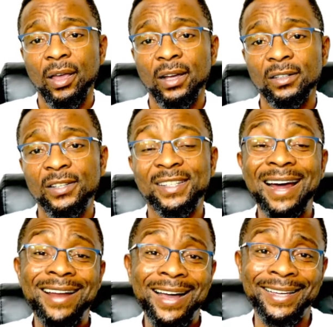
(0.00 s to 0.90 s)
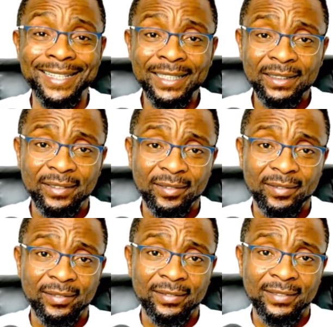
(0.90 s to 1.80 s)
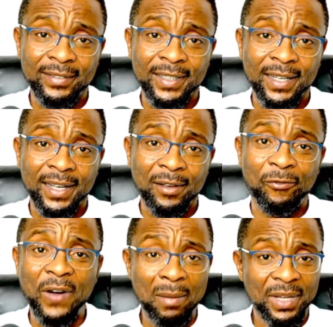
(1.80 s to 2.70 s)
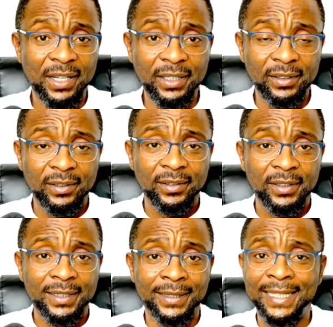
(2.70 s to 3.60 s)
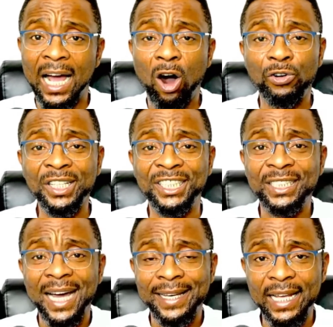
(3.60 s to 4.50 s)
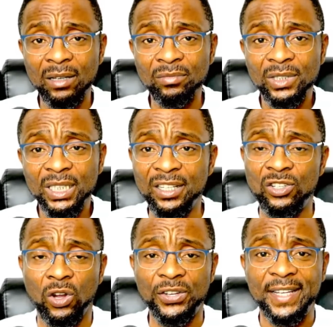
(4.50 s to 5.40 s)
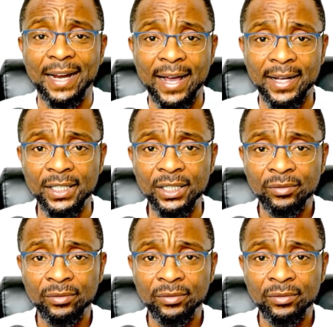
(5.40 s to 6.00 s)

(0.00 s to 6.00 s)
Saraki family, their original name is not Saraki,